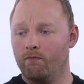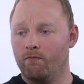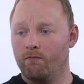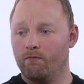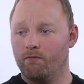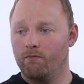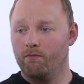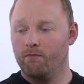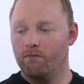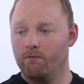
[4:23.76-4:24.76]

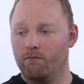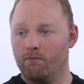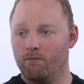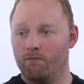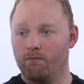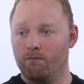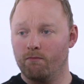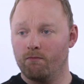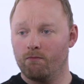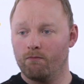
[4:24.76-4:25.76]

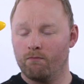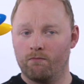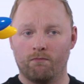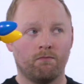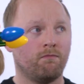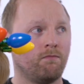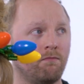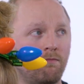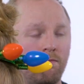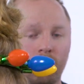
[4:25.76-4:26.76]
The person shown says nothing.